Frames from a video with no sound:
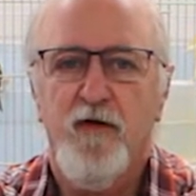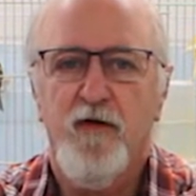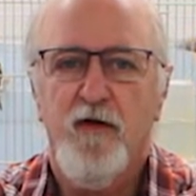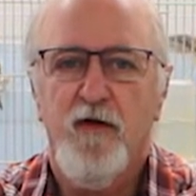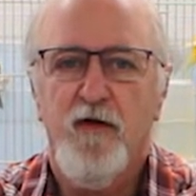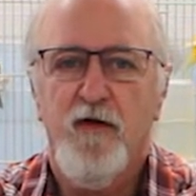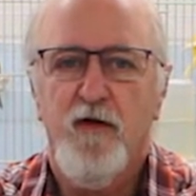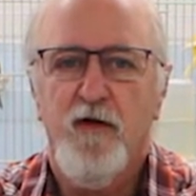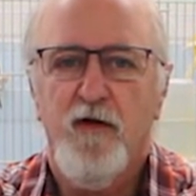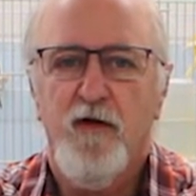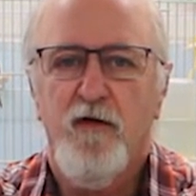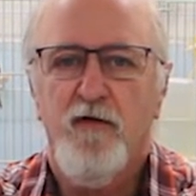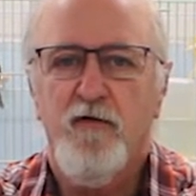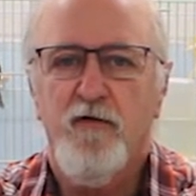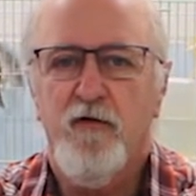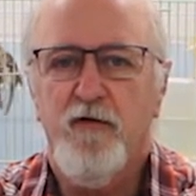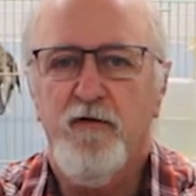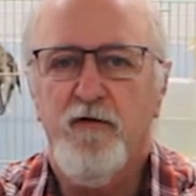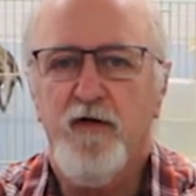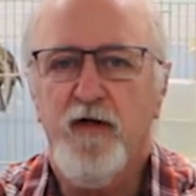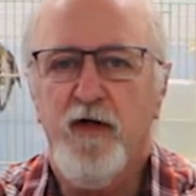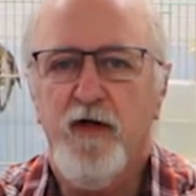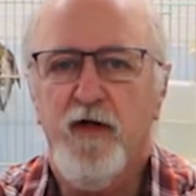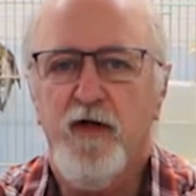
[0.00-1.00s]
So
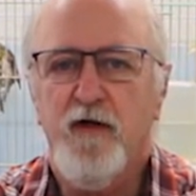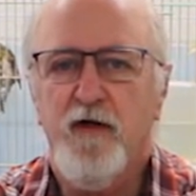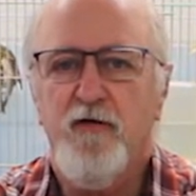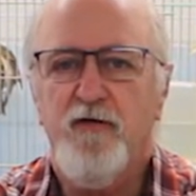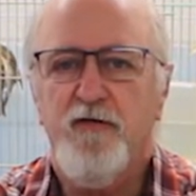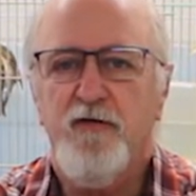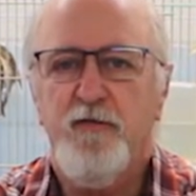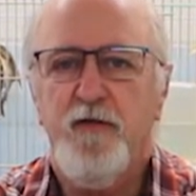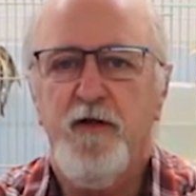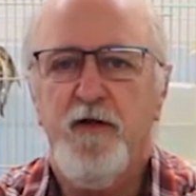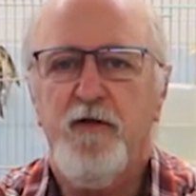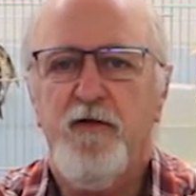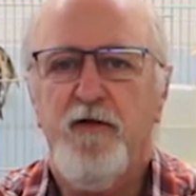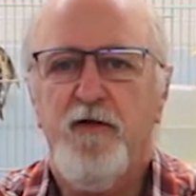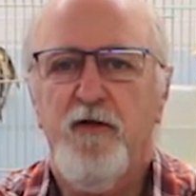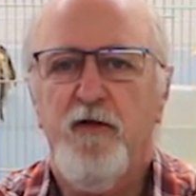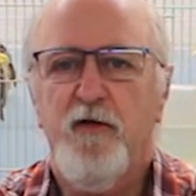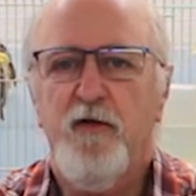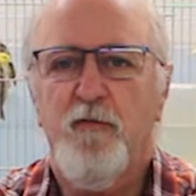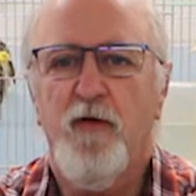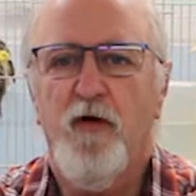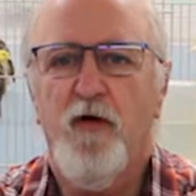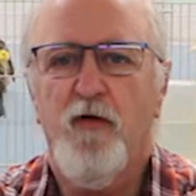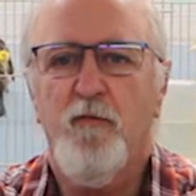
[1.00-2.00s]
today I'll speak to
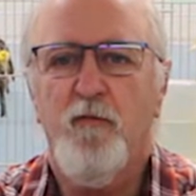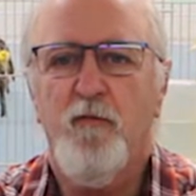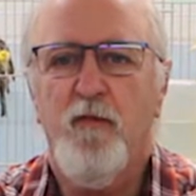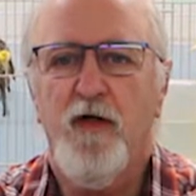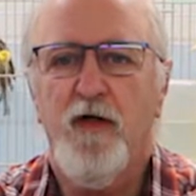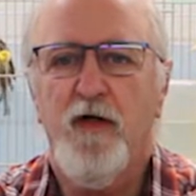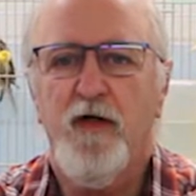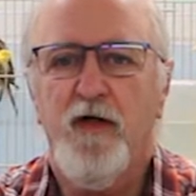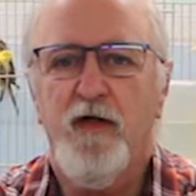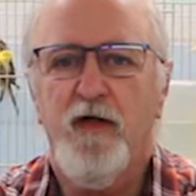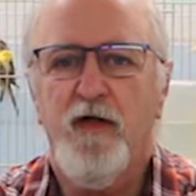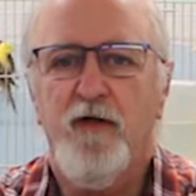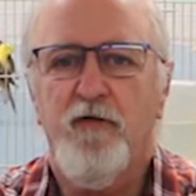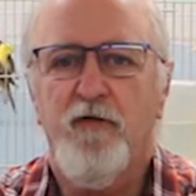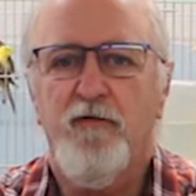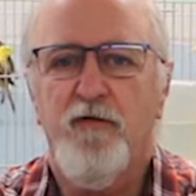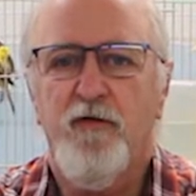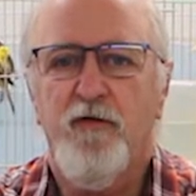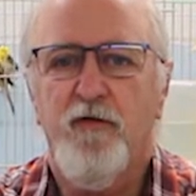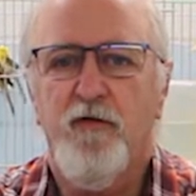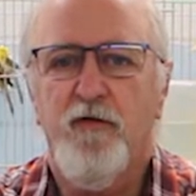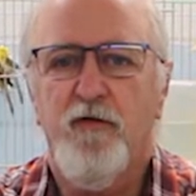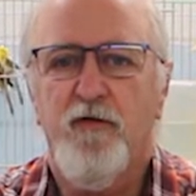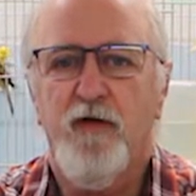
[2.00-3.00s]
you about my egg
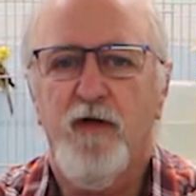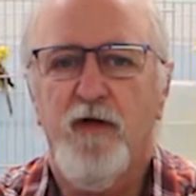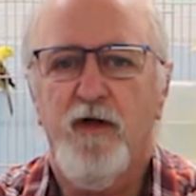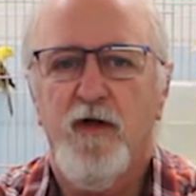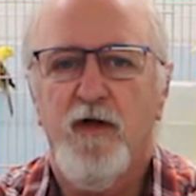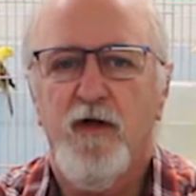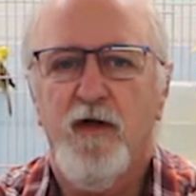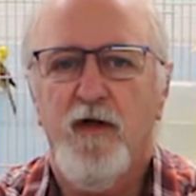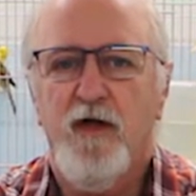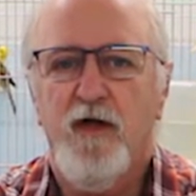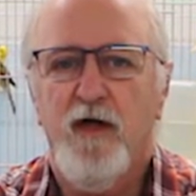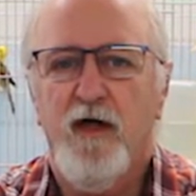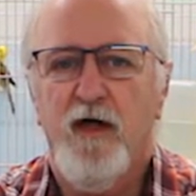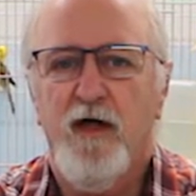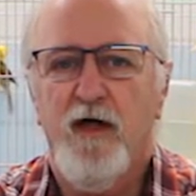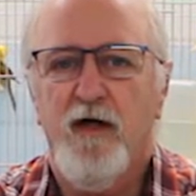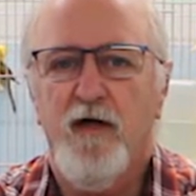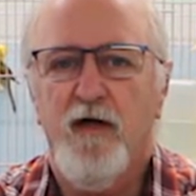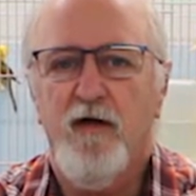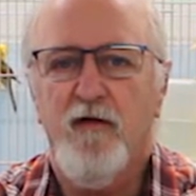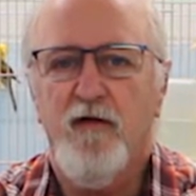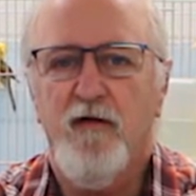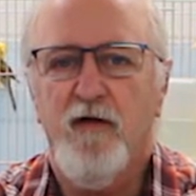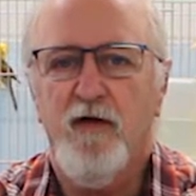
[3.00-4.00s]
food
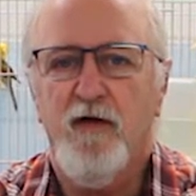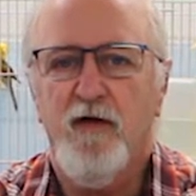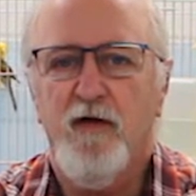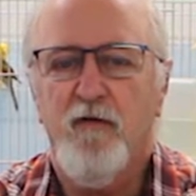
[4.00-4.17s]
and